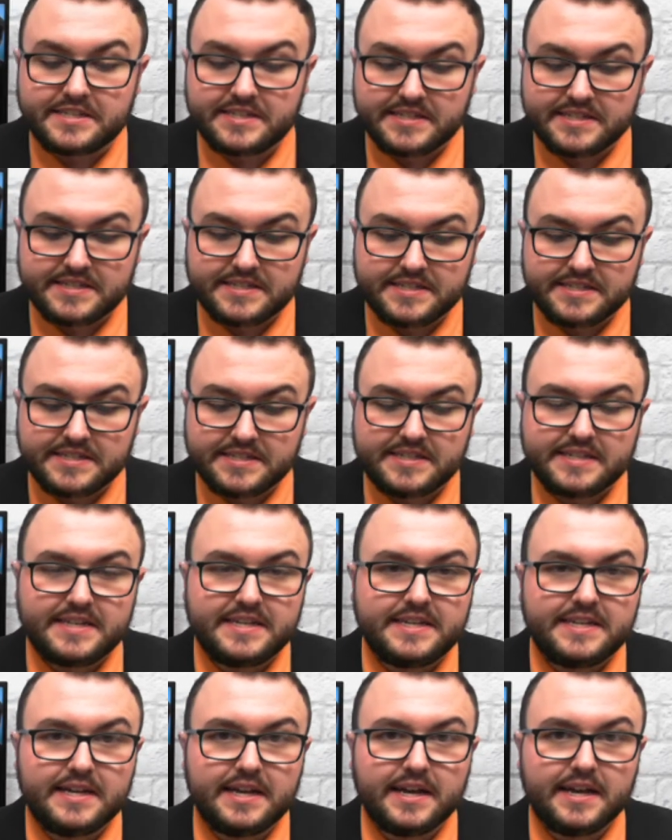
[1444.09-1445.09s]
Does
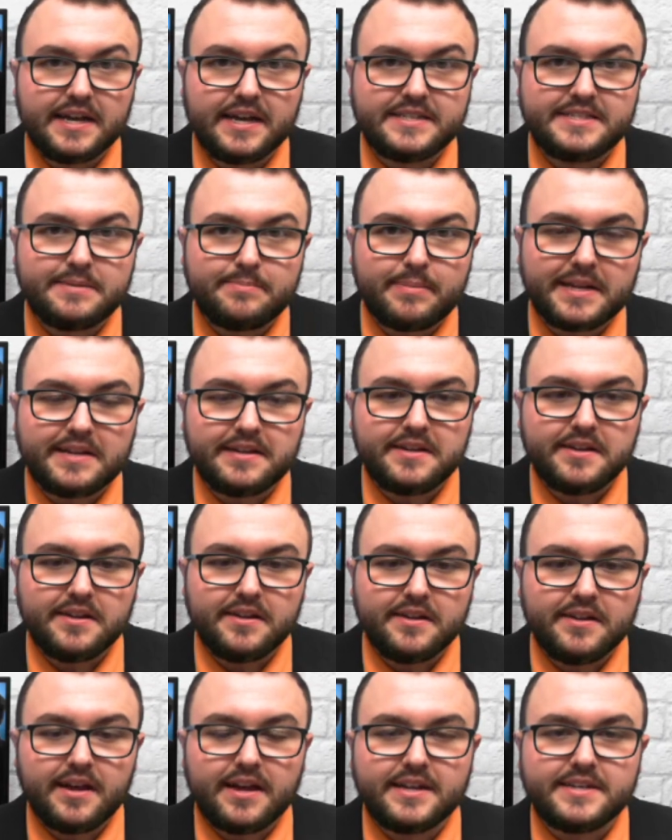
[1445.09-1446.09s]
he has he been
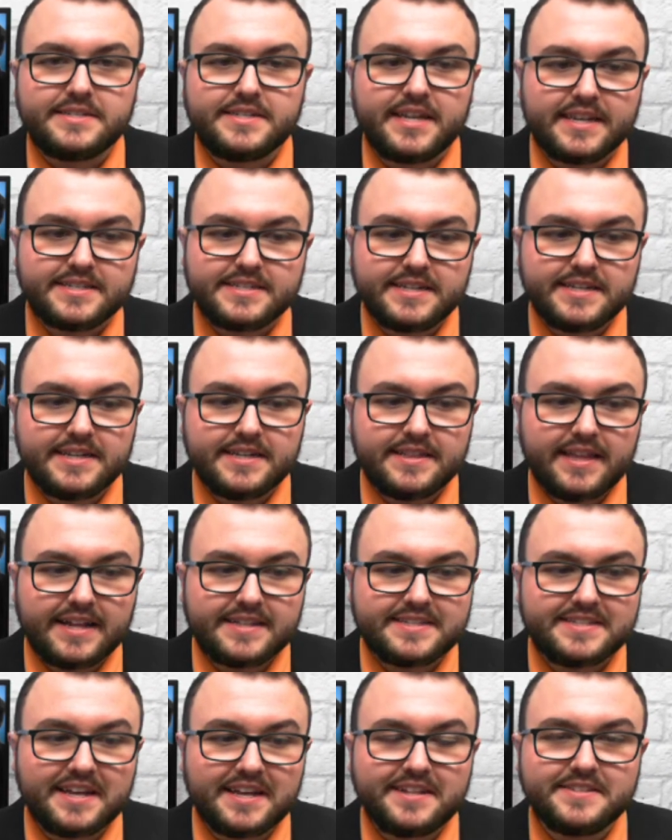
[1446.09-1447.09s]
tested in
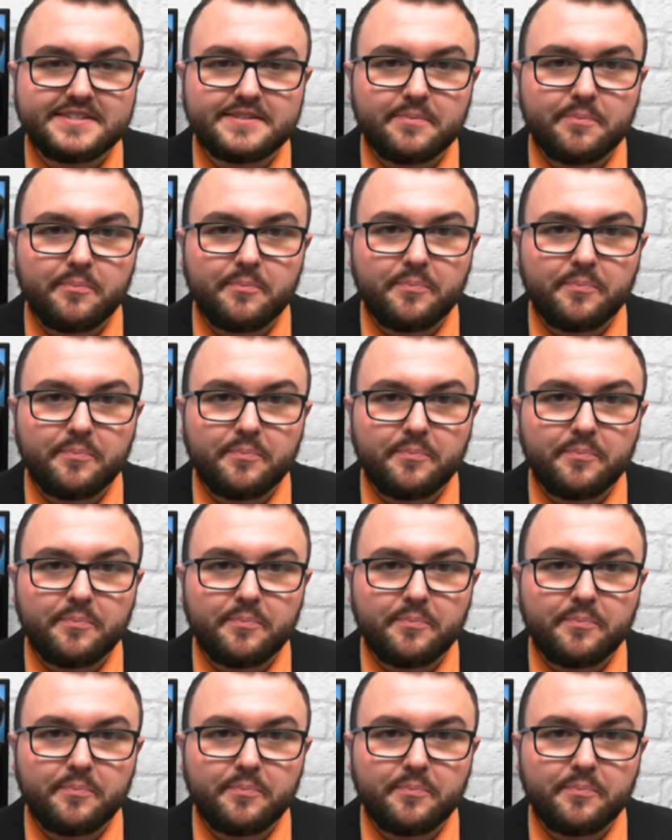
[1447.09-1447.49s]
that sense?